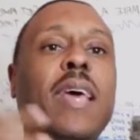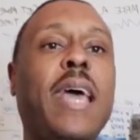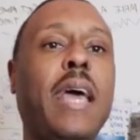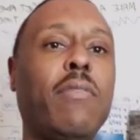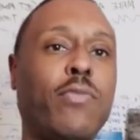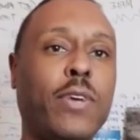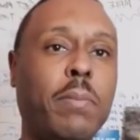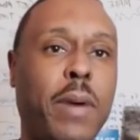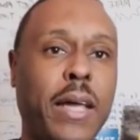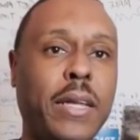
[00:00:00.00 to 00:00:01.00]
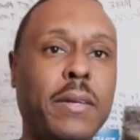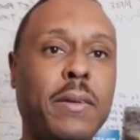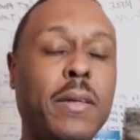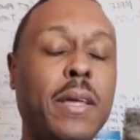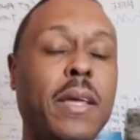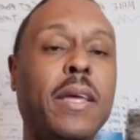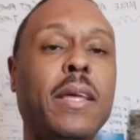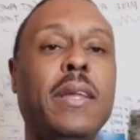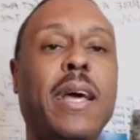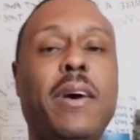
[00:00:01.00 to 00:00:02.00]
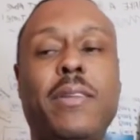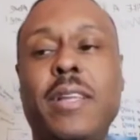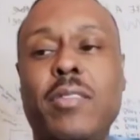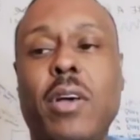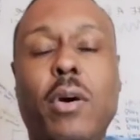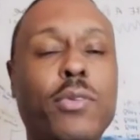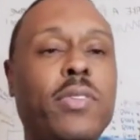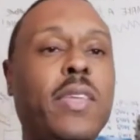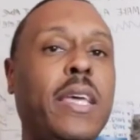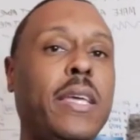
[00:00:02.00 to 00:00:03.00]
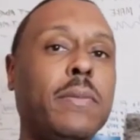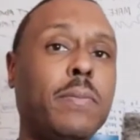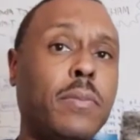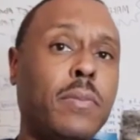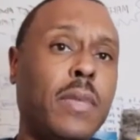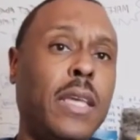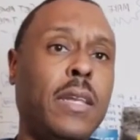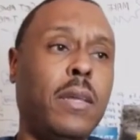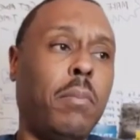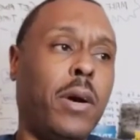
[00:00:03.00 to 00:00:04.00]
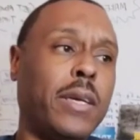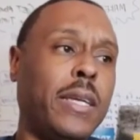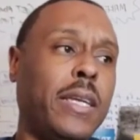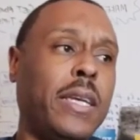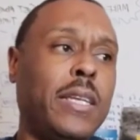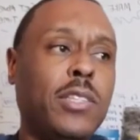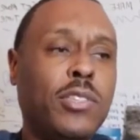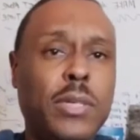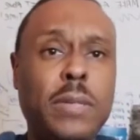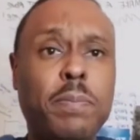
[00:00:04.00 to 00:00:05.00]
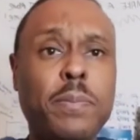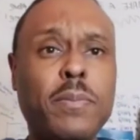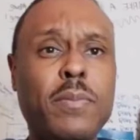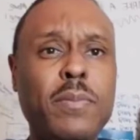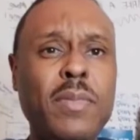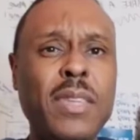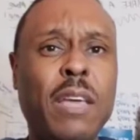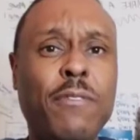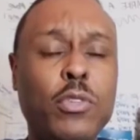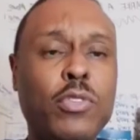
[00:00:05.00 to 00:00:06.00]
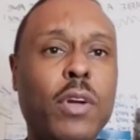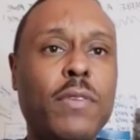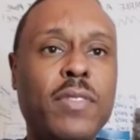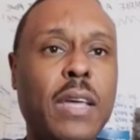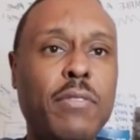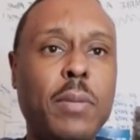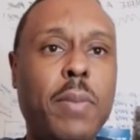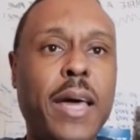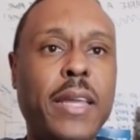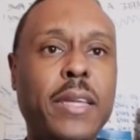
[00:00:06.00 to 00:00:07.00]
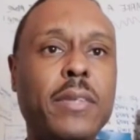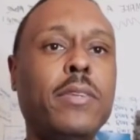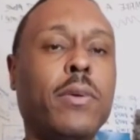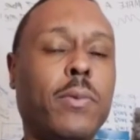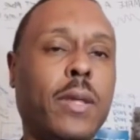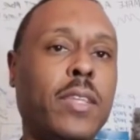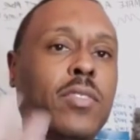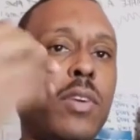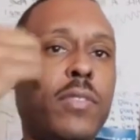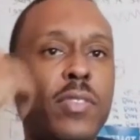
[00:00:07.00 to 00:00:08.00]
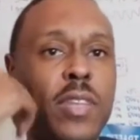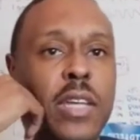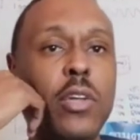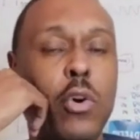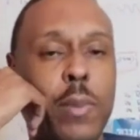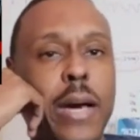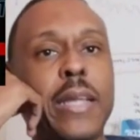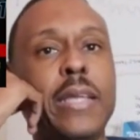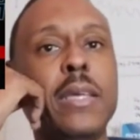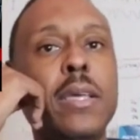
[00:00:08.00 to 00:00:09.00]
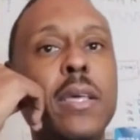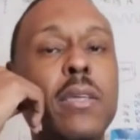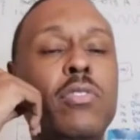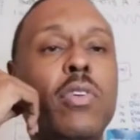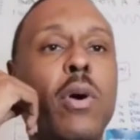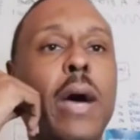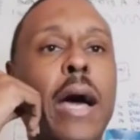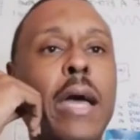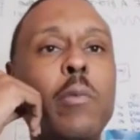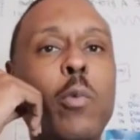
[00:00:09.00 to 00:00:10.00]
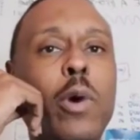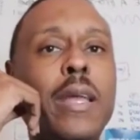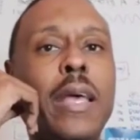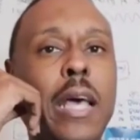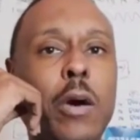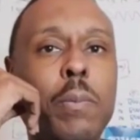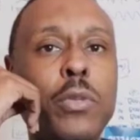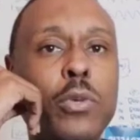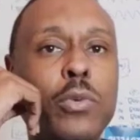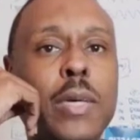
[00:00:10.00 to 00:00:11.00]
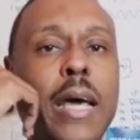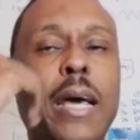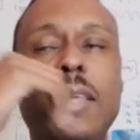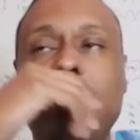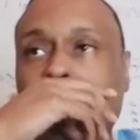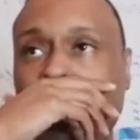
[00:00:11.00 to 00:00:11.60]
everybody. Now, there's an old saying in the marketing industry if you service everybody, you're really servicing nobody. So, I want to help you guys